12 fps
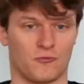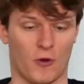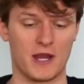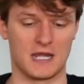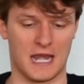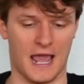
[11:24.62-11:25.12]

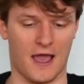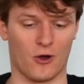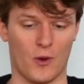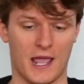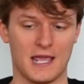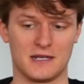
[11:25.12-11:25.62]
Right
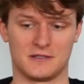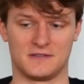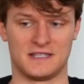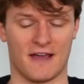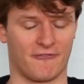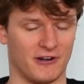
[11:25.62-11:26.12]
now, and
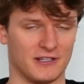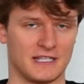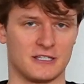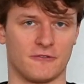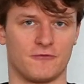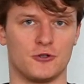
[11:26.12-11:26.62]
definitely
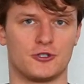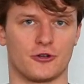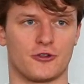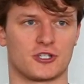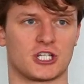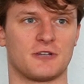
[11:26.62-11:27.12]
in the future,
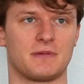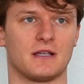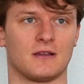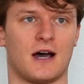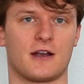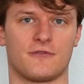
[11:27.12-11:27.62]
there's gonna be a
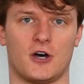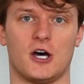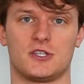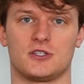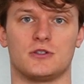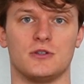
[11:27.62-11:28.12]
lot of
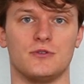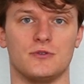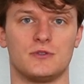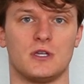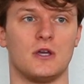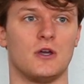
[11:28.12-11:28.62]
us
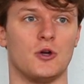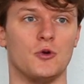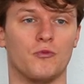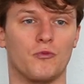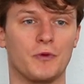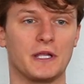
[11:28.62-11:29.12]
dudes
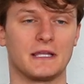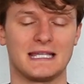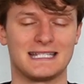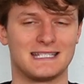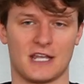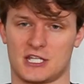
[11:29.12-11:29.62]
who really
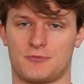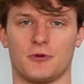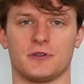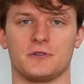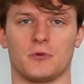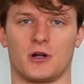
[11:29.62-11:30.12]

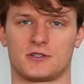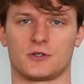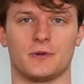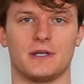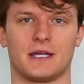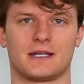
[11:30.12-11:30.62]
desperately want to
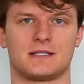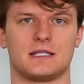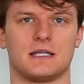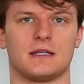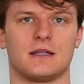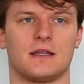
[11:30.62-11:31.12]
quit
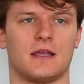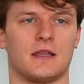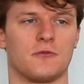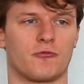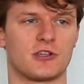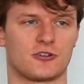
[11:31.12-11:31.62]
nicotine.
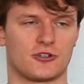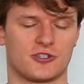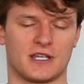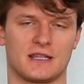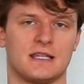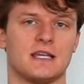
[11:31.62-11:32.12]
And research
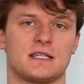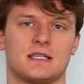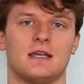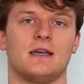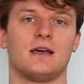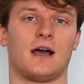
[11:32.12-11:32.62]
like this
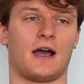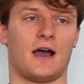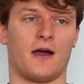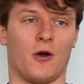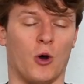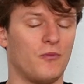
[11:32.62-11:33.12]

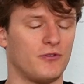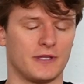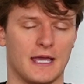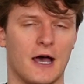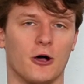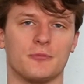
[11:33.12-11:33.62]

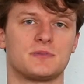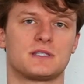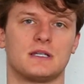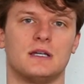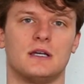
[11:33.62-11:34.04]
hopefully helps.